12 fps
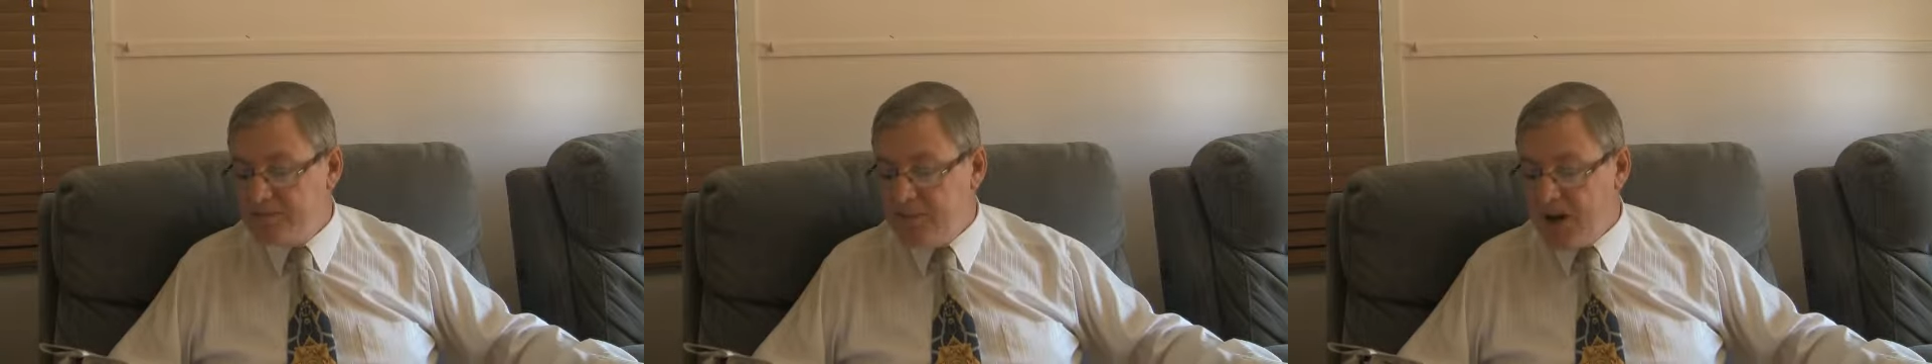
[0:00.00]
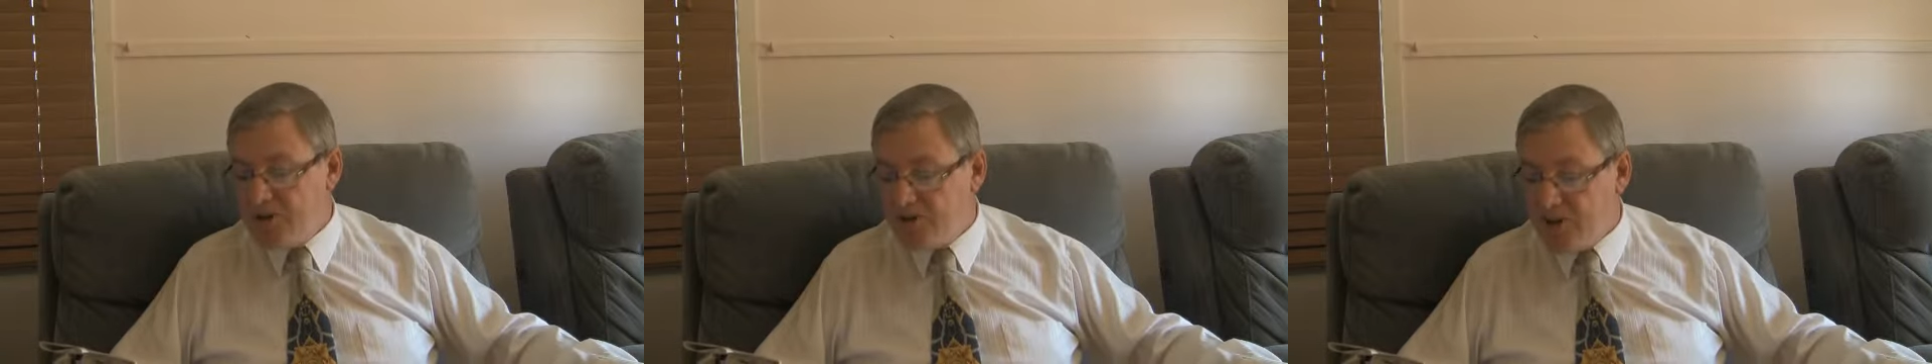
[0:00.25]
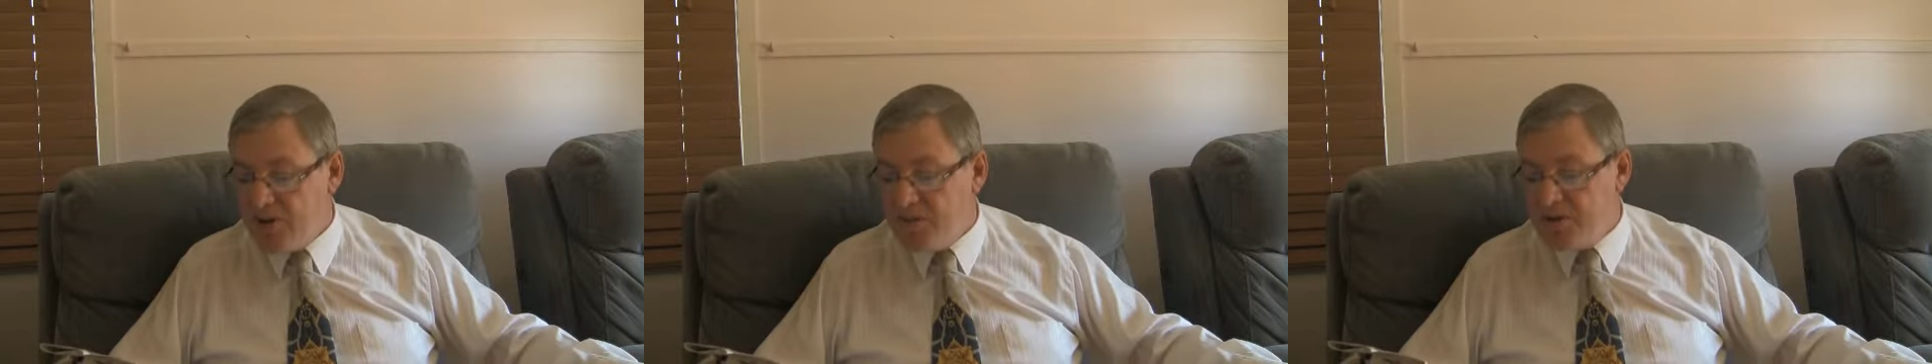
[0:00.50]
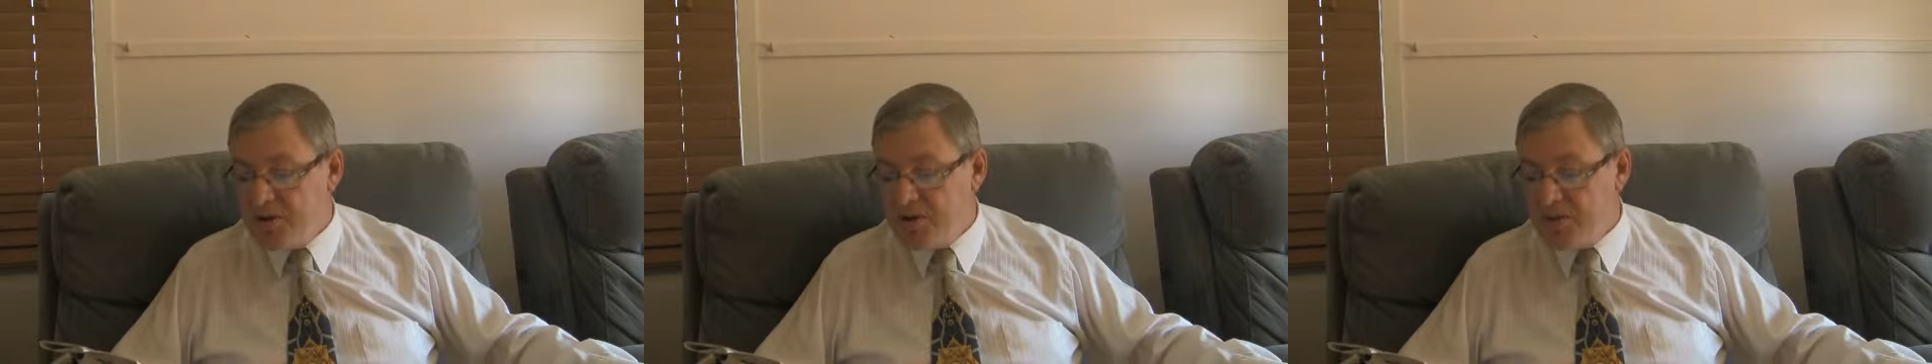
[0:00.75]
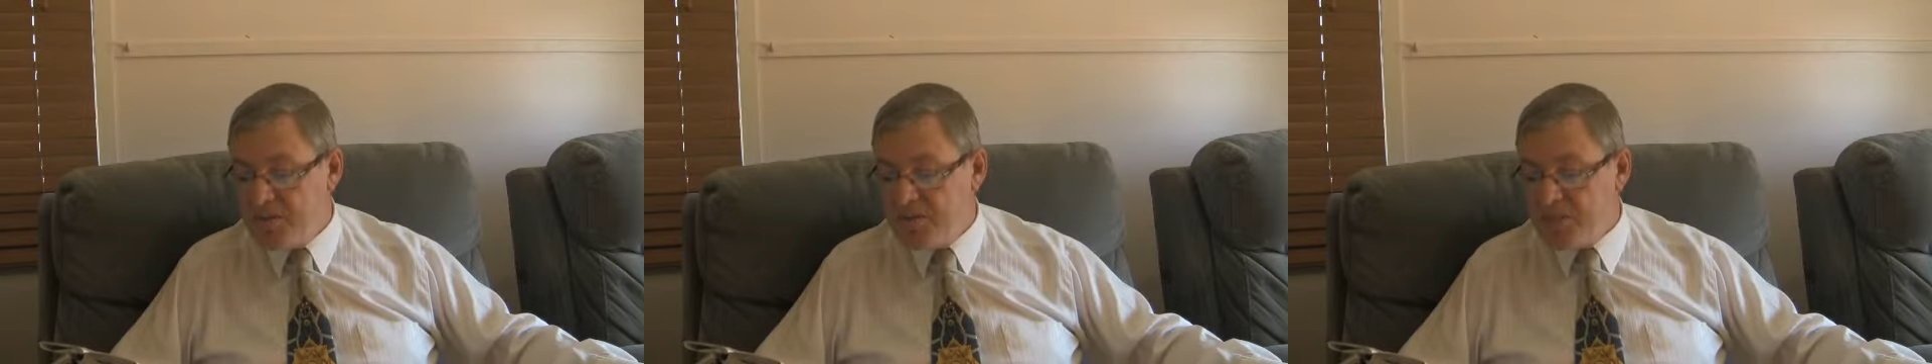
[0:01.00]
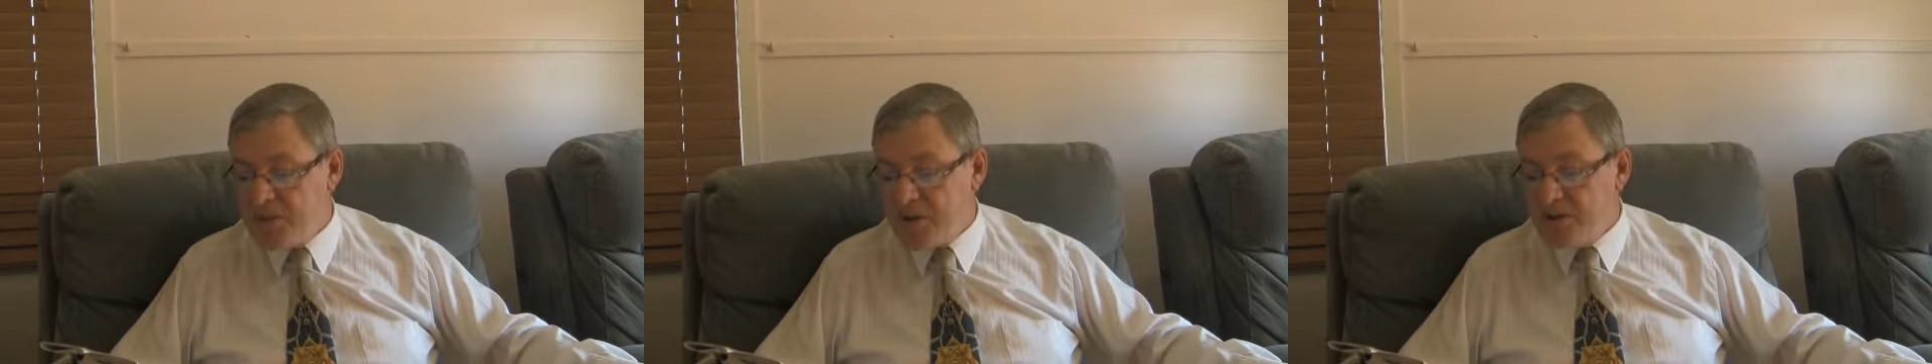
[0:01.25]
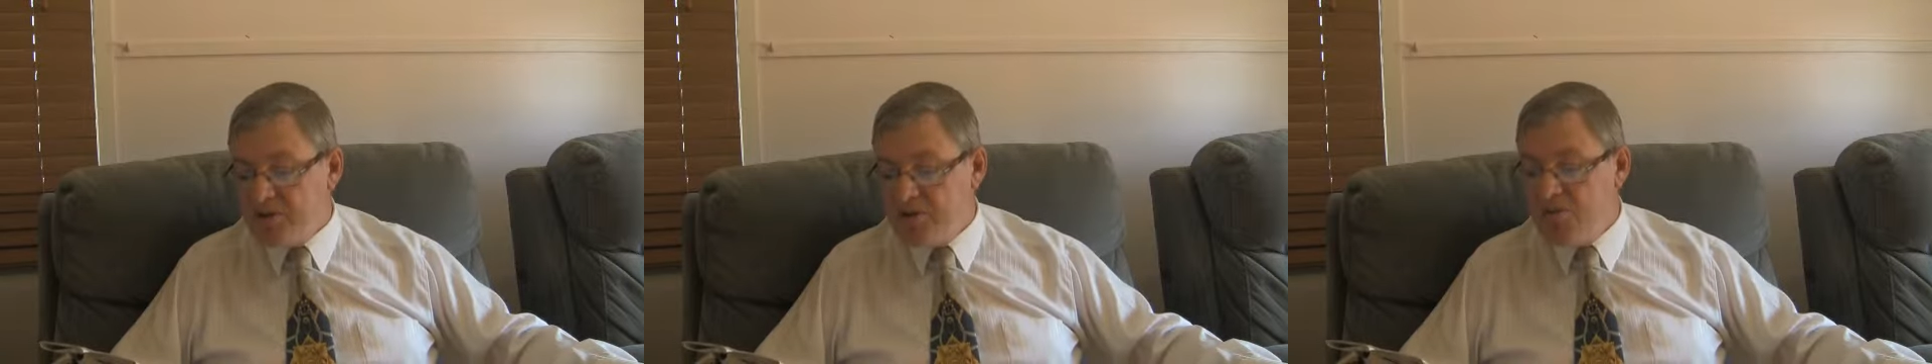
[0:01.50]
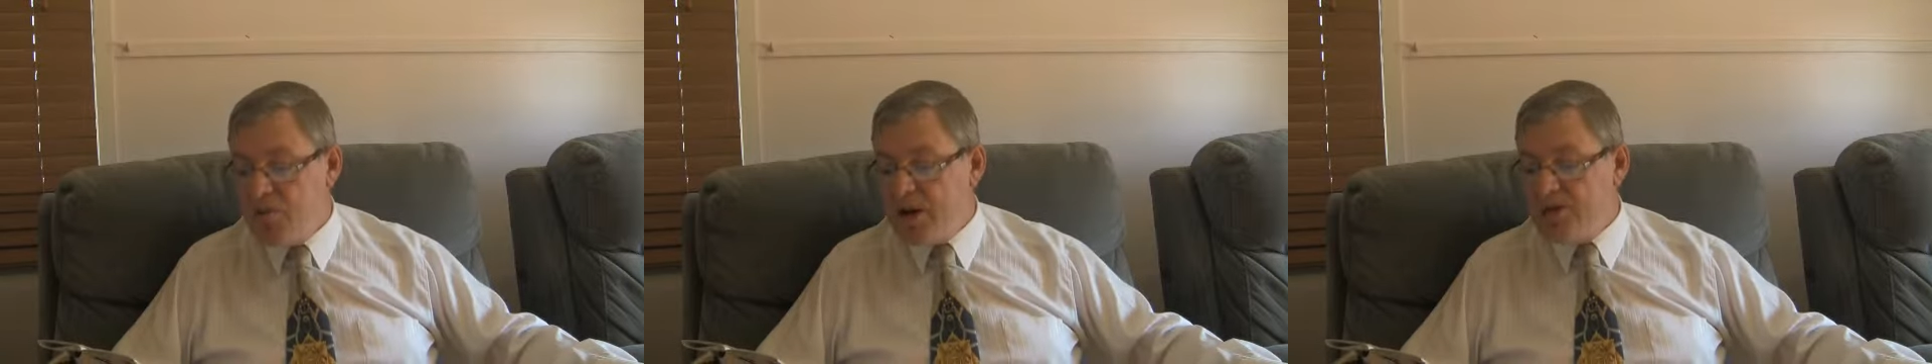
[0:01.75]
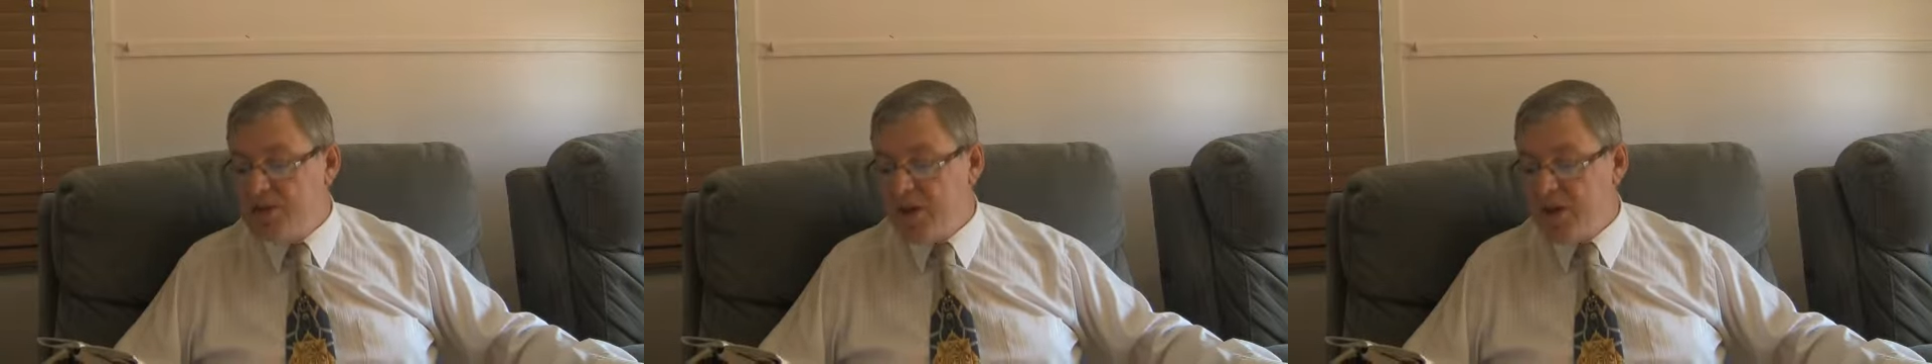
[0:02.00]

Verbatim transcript: my servant, to raise